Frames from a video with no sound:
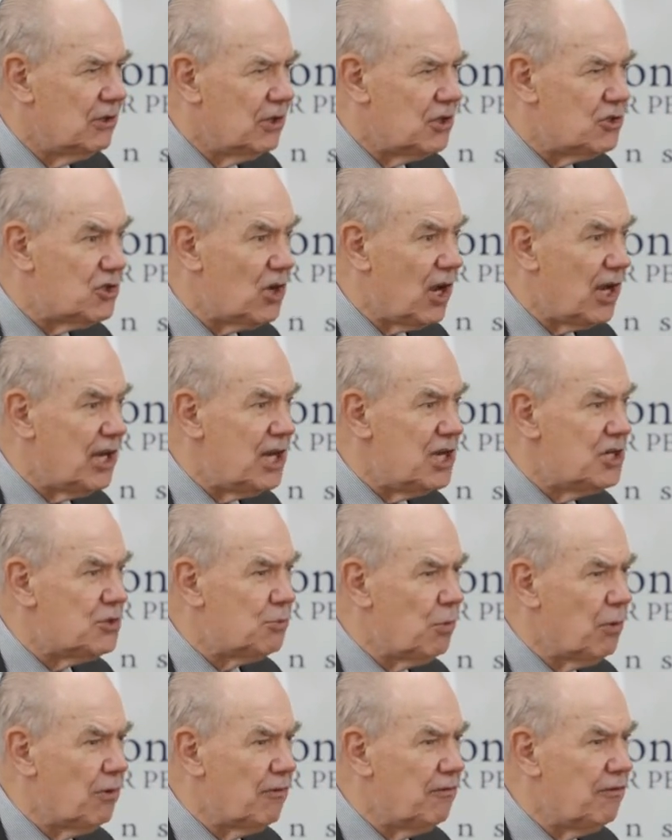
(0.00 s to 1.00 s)
The
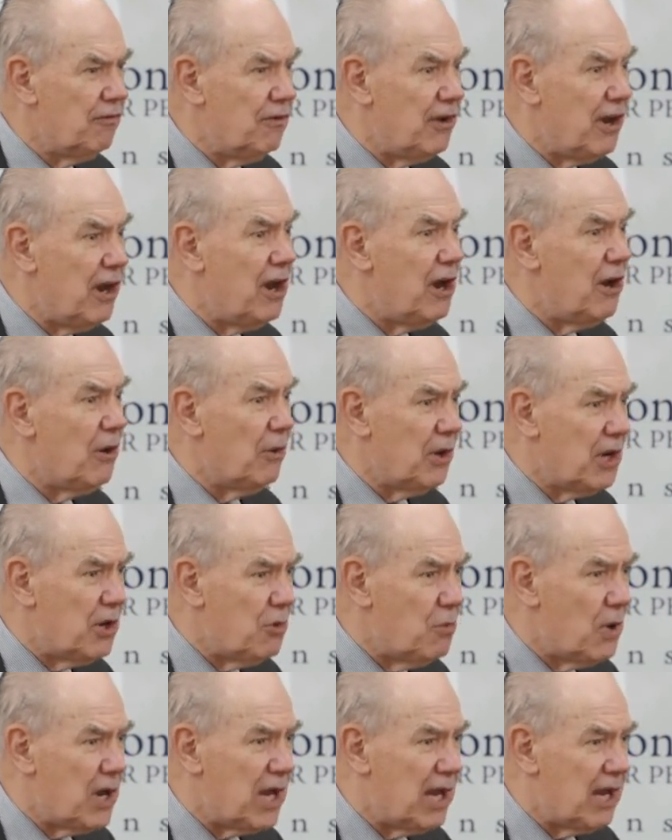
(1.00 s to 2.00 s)
Chinese were very
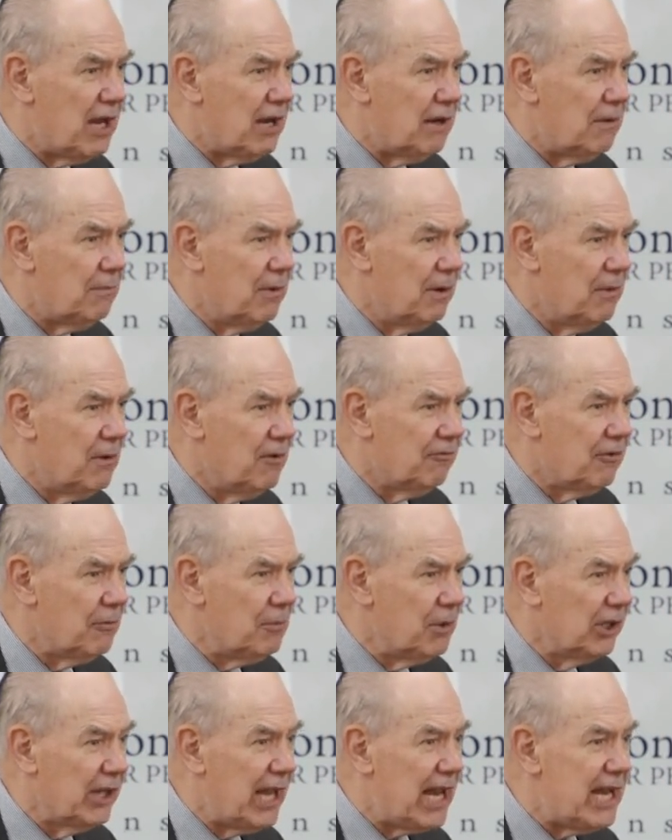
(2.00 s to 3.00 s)
weak
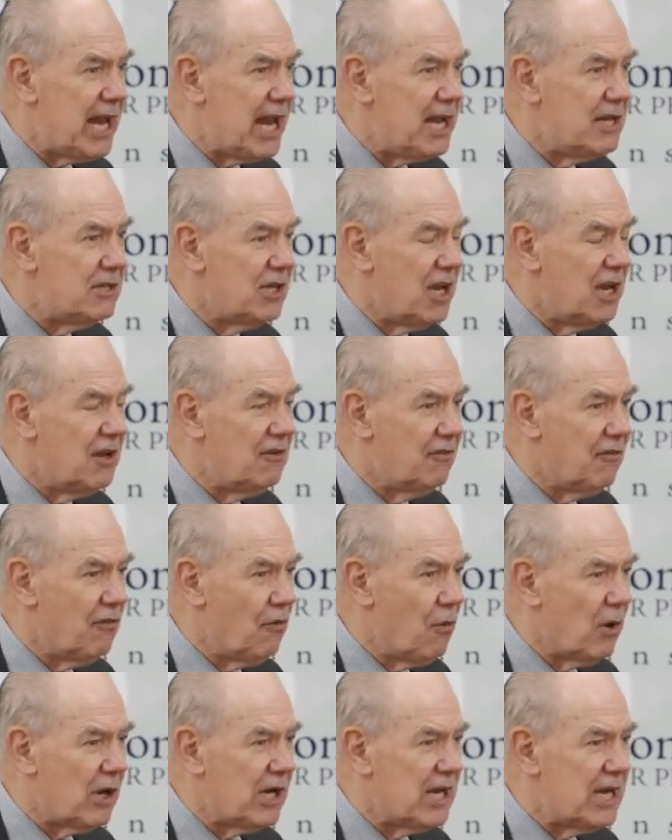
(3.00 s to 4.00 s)
from the late
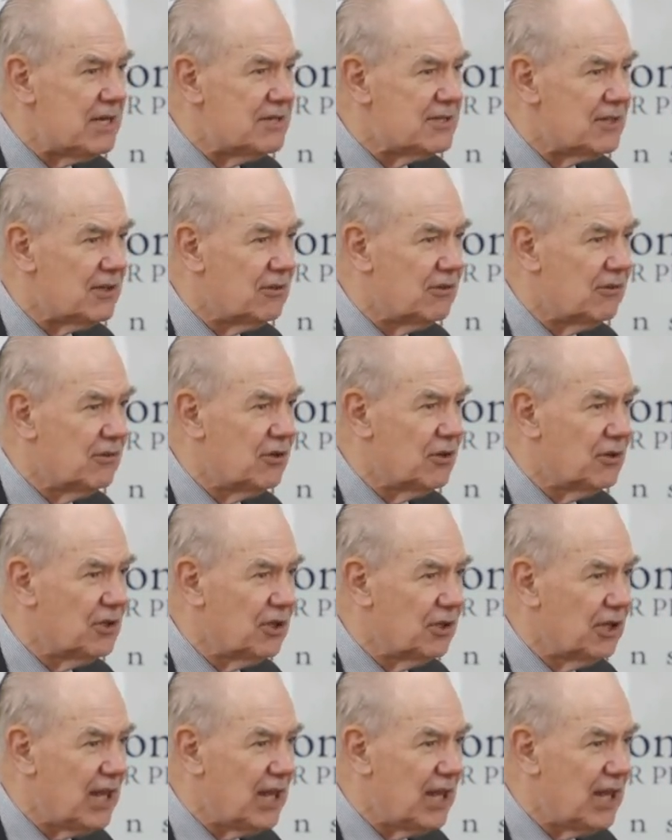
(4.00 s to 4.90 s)
1840s until the